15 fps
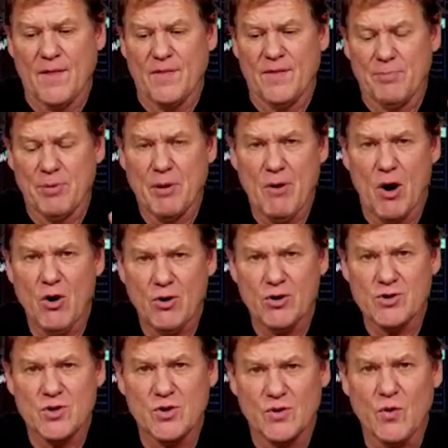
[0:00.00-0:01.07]
the
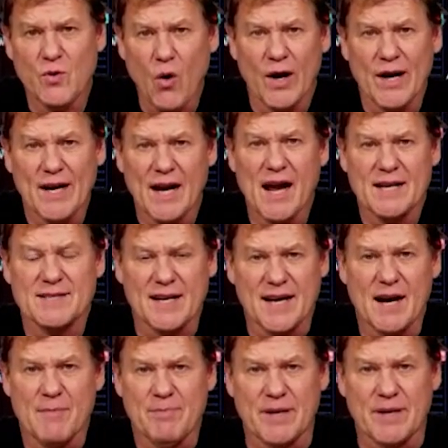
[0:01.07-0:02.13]
promoters who organize a
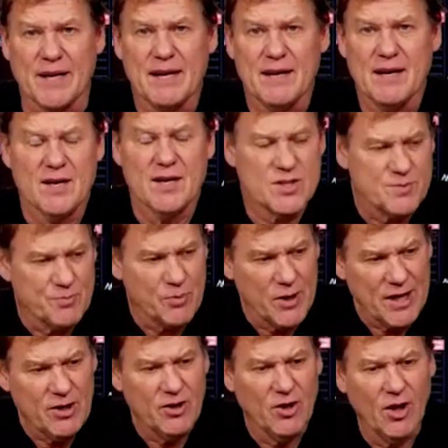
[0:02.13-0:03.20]
company
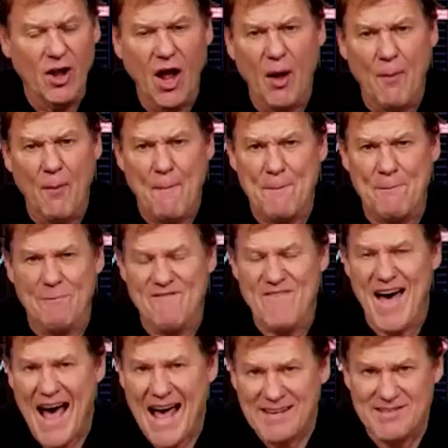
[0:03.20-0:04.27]
sprinkle
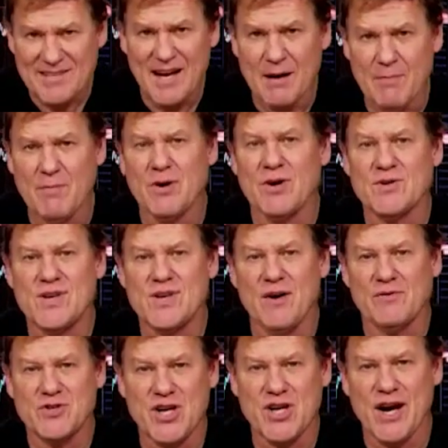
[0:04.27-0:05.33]
vast numbers
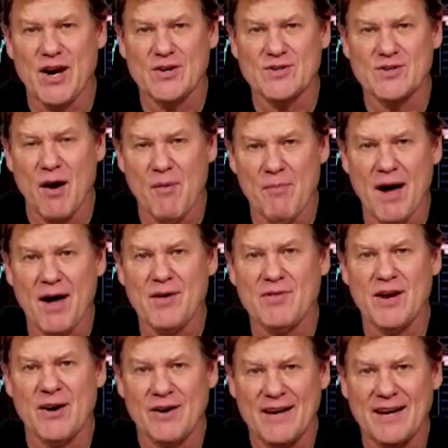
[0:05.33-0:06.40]
of shares among
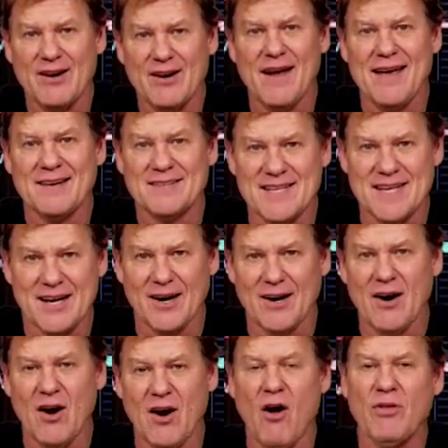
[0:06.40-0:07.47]
their near and
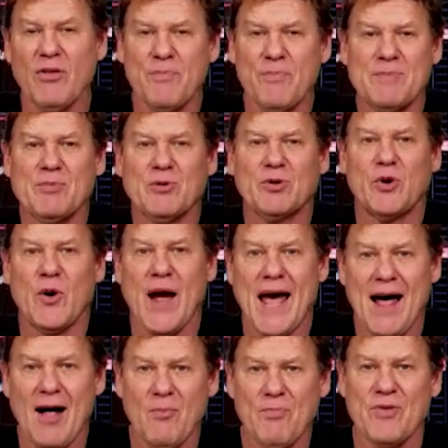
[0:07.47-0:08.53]
dear, all the people who
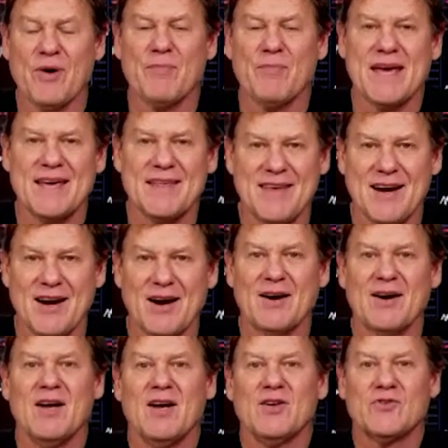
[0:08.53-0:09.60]
help them in their
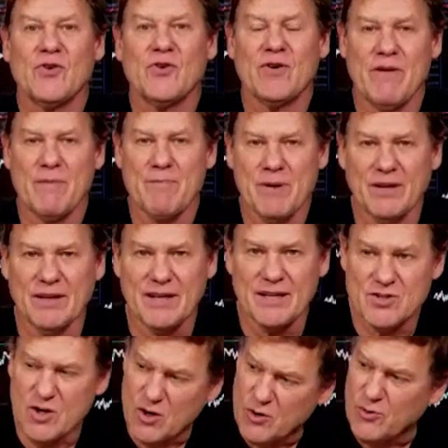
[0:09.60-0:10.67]
sort of ability
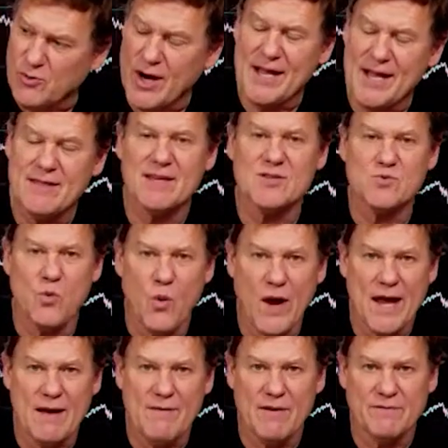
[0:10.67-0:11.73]
to create this
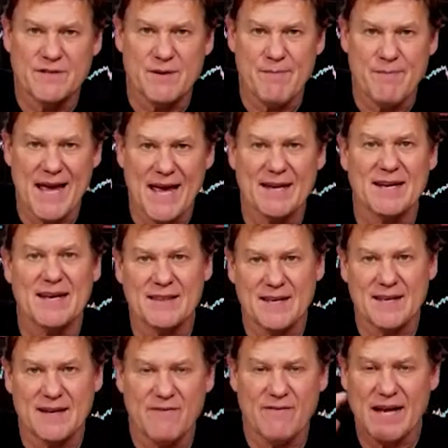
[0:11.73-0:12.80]
wave of demand in
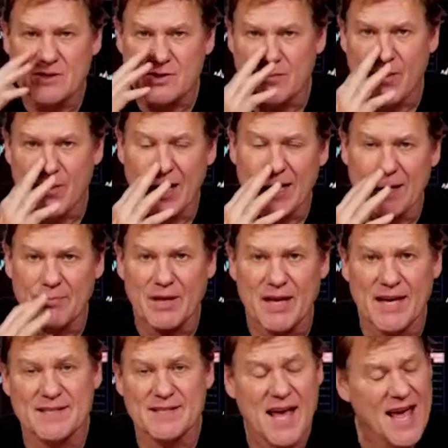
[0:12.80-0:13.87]
the investor
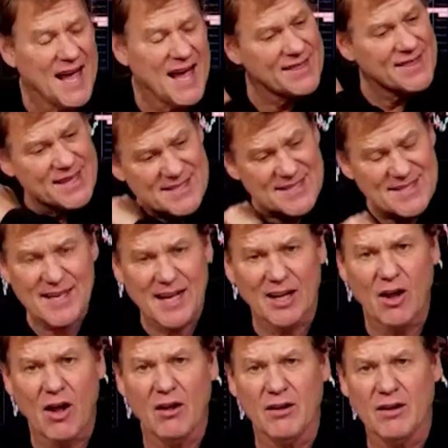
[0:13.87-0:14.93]
marketplace and then
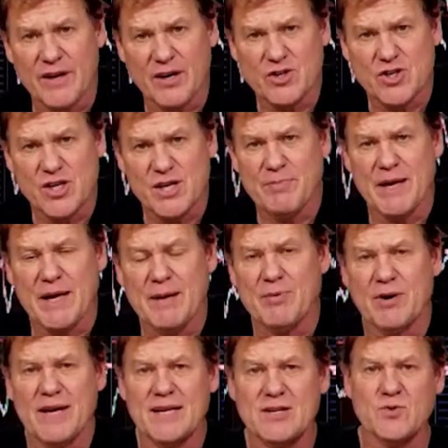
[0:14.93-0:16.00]
sell all of their cheap
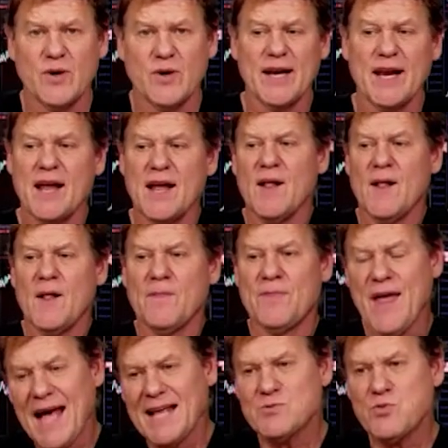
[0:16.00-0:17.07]
paper into it.
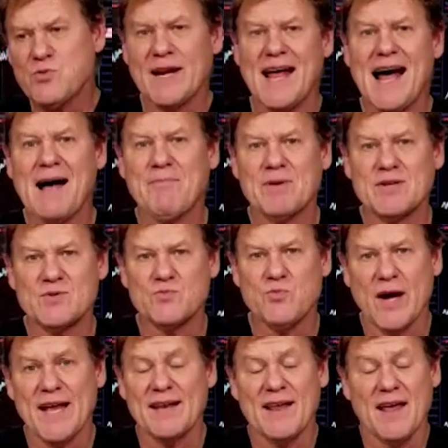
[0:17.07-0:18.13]
That's what happens
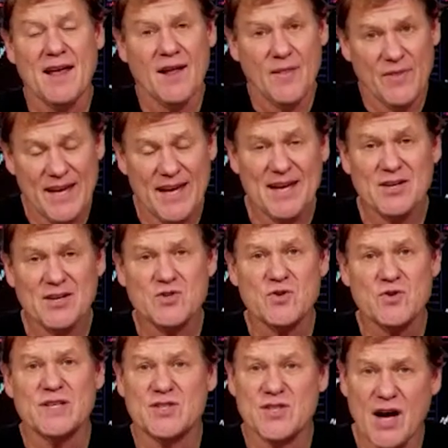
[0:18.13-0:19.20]
when the
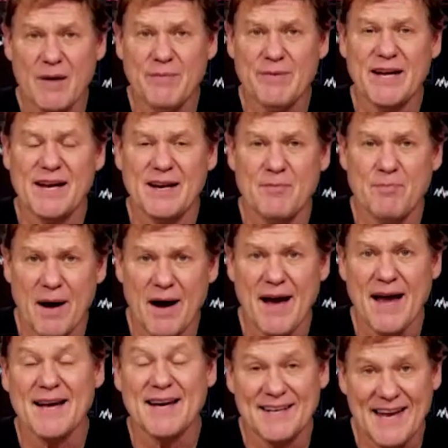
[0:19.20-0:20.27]
industry is dominated
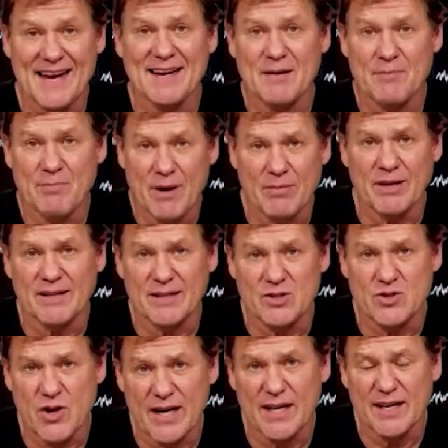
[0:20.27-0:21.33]
by Canadian publicly
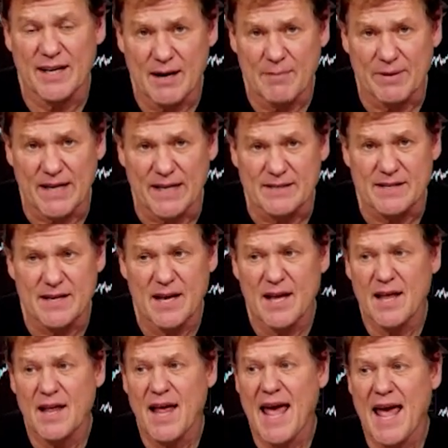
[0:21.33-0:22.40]
traded companies.
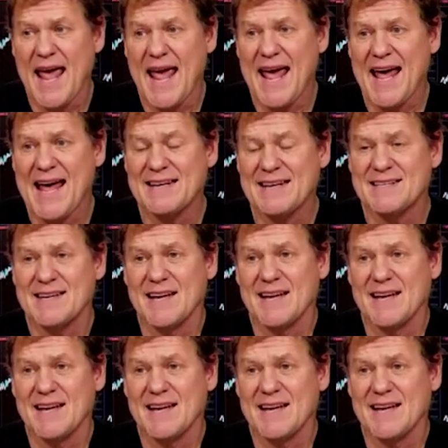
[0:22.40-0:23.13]
And